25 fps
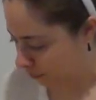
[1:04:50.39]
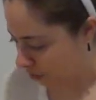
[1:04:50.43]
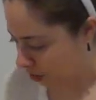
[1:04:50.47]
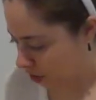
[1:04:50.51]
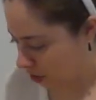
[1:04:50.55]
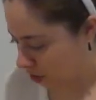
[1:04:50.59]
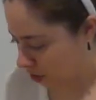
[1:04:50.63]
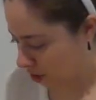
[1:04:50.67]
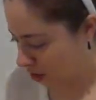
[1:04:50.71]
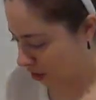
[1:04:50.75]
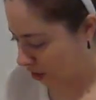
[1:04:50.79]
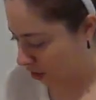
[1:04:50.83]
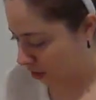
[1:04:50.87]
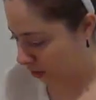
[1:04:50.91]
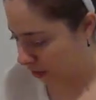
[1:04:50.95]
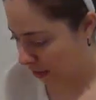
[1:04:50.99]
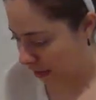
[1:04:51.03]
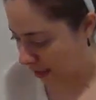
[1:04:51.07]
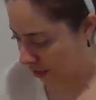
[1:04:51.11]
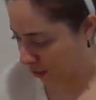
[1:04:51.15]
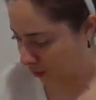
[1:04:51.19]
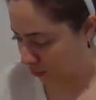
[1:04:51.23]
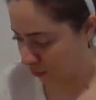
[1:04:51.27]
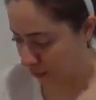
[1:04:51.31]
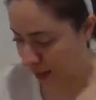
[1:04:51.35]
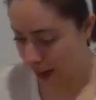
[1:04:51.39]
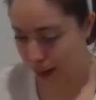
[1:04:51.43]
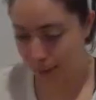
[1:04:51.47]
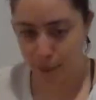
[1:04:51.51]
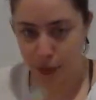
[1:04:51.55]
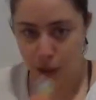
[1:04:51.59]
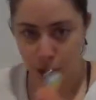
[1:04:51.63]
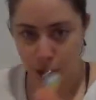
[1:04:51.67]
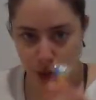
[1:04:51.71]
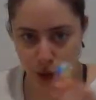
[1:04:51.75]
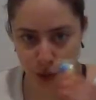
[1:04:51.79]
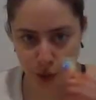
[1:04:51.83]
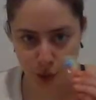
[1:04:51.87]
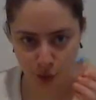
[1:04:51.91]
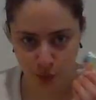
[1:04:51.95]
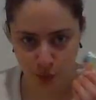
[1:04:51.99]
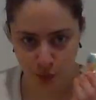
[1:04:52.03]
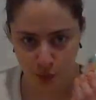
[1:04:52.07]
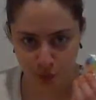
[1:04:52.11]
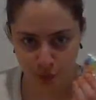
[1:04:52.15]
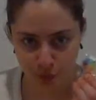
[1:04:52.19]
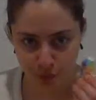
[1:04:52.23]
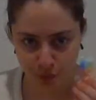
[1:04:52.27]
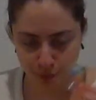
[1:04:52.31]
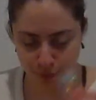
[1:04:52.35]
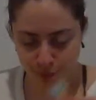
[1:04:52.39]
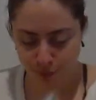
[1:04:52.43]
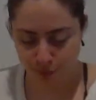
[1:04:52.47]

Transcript: our like rainbow